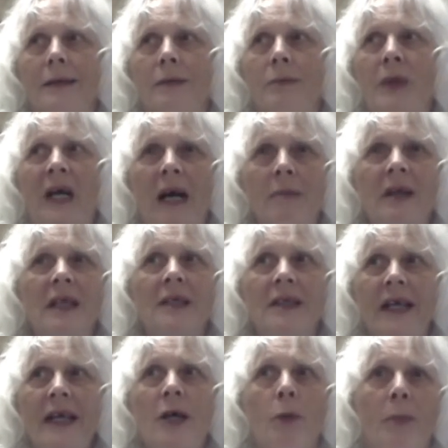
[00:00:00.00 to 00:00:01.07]
becoming a
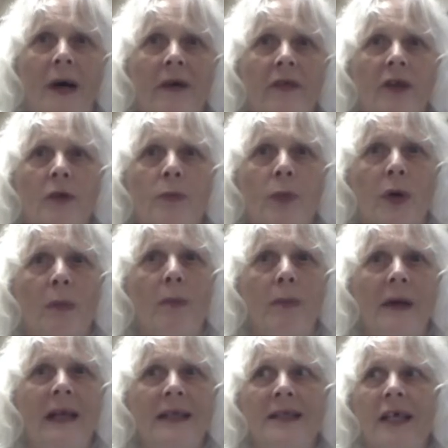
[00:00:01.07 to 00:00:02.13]
psychopath is
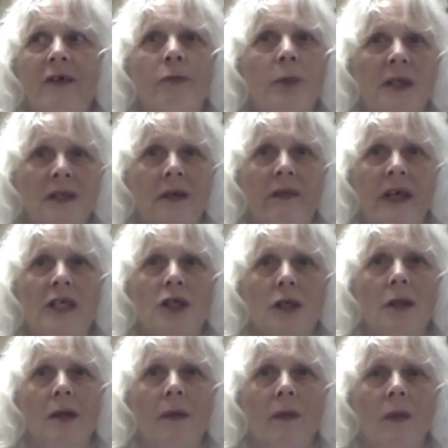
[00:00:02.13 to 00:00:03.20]
probably self-preservation.
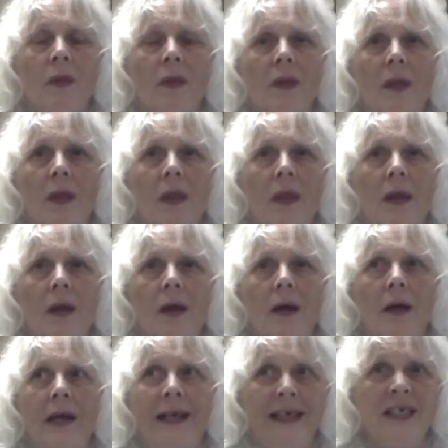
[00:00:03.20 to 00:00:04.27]

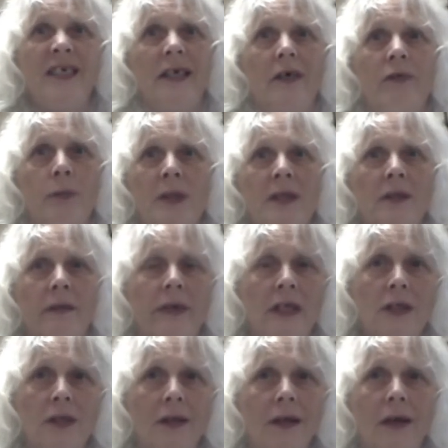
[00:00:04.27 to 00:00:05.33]
It is
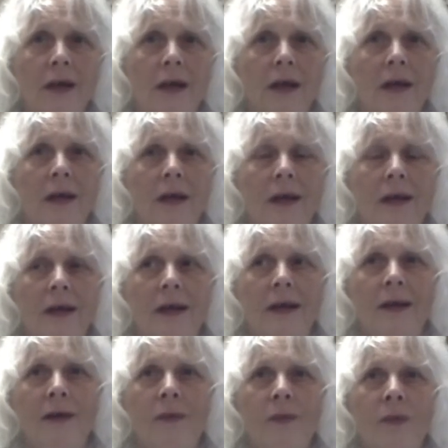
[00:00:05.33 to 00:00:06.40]
self-preservation.
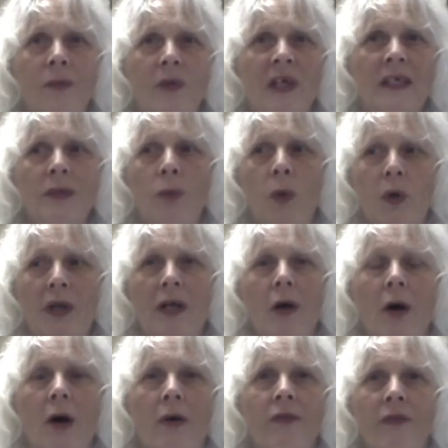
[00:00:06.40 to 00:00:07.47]
It's warding
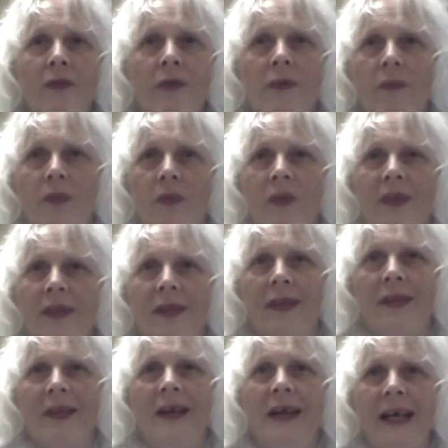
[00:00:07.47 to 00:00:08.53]
off
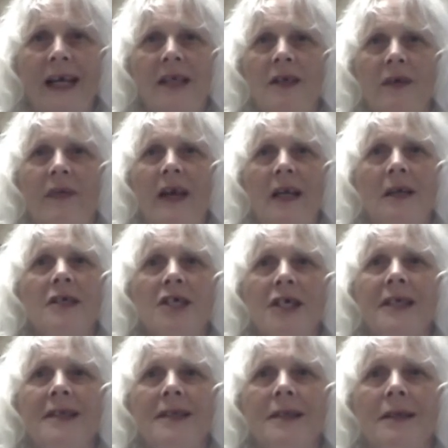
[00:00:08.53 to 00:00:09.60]
the negative
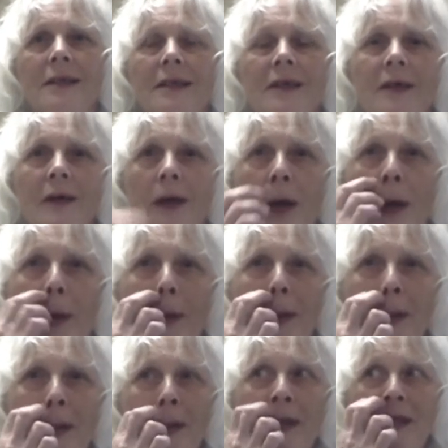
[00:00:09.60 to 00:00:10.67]
energies
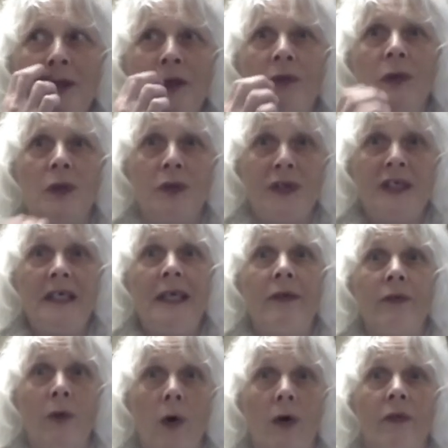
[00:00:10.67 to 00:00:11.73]
that you would
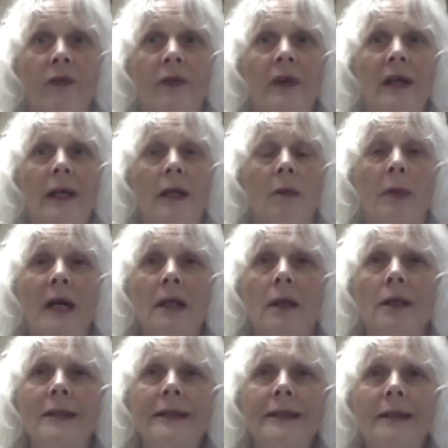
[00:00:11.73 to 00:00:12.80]
receive off in
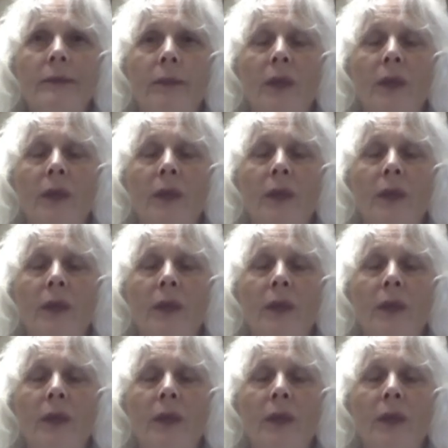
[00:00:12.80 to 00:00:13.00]
abundance.